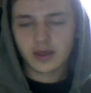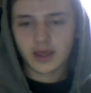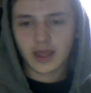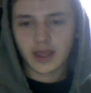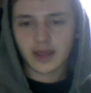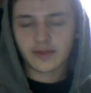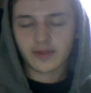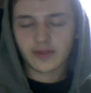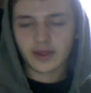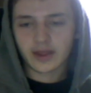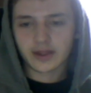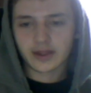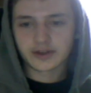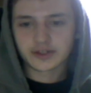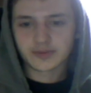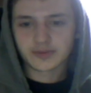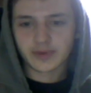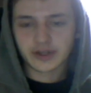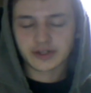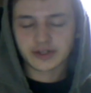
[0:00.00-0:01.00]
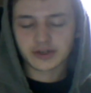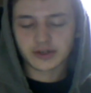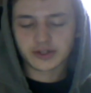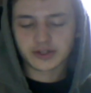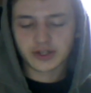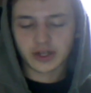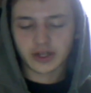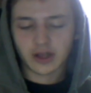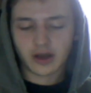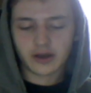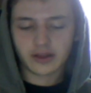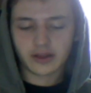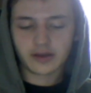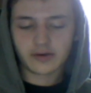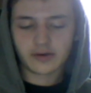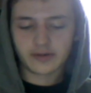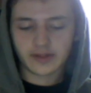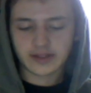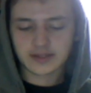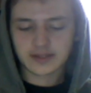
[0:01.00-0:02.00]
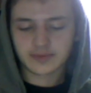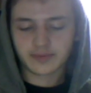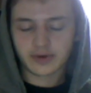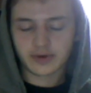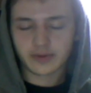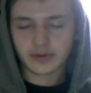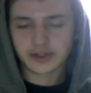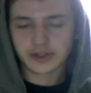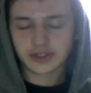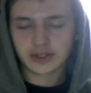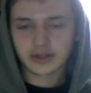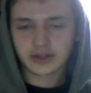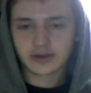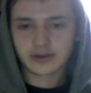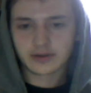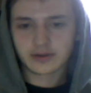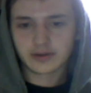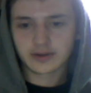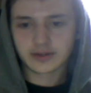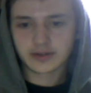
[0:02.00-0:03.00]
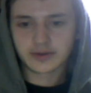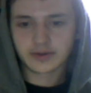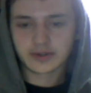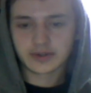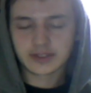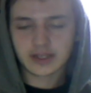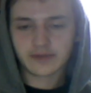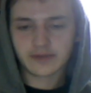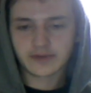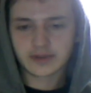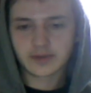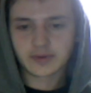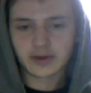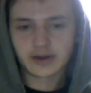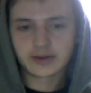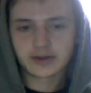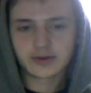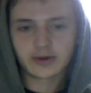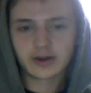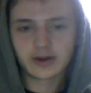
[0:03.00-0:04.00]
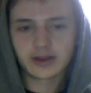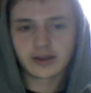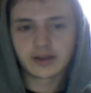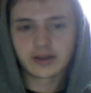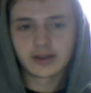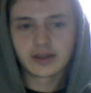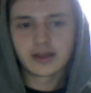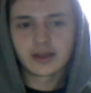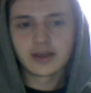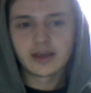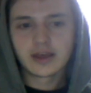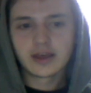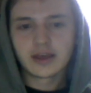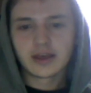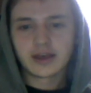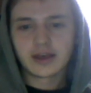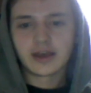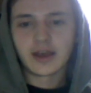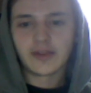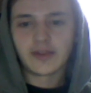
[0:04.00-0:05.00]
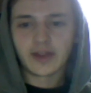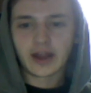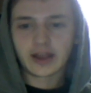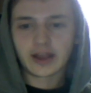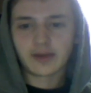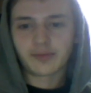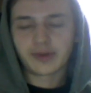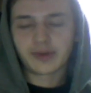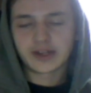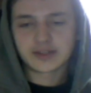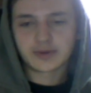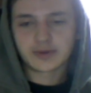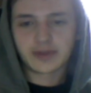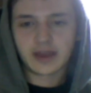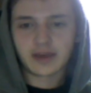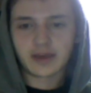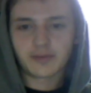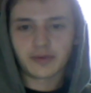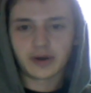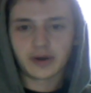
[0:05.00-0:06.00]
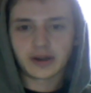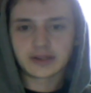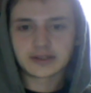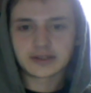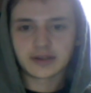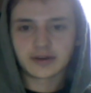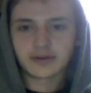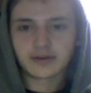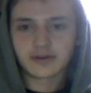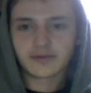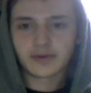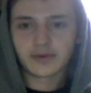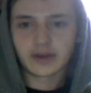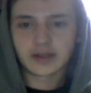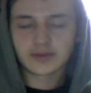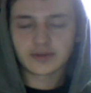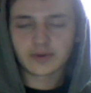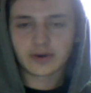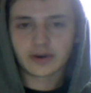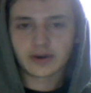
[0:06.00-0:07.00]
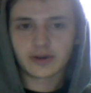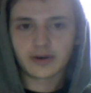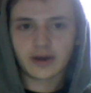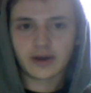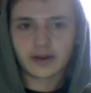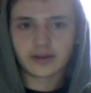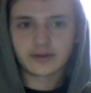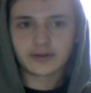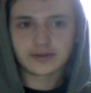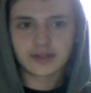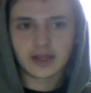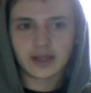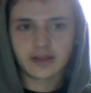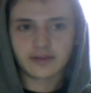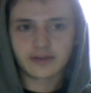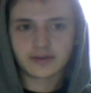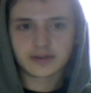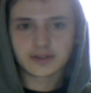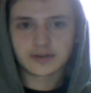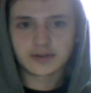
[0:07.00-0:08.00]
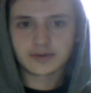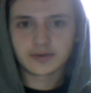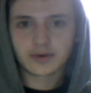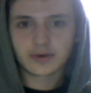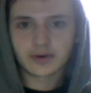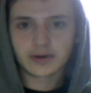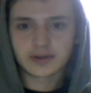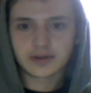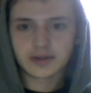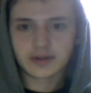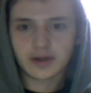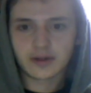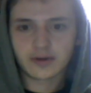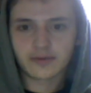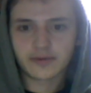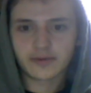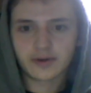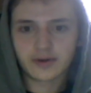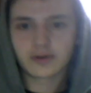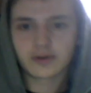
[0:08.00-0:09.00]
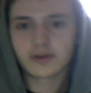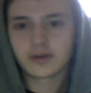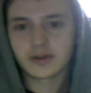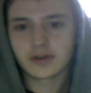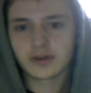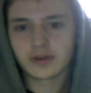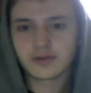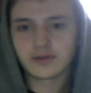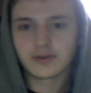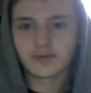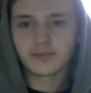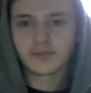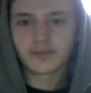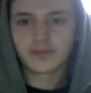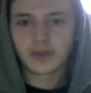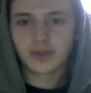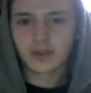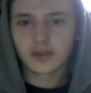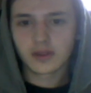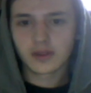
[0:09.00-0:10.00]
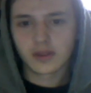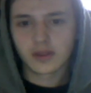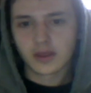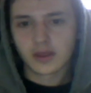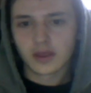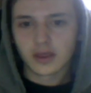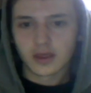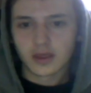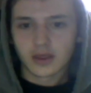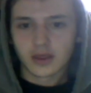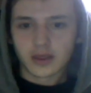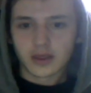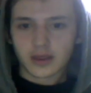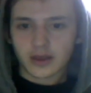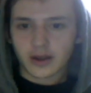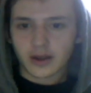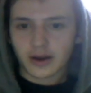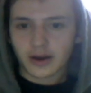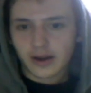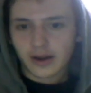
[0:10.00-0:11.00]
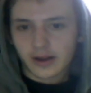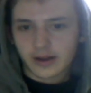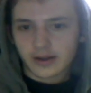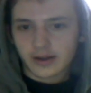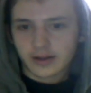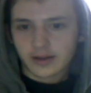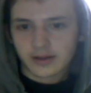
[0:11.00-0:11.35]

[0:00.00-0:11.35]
And then just make sure you check audio, and that's pretty much it. It's really self-explanatory. And then I compress with Handbrake, so if you guys want to know how to use that, there's tutorials all over YouTube. Alright.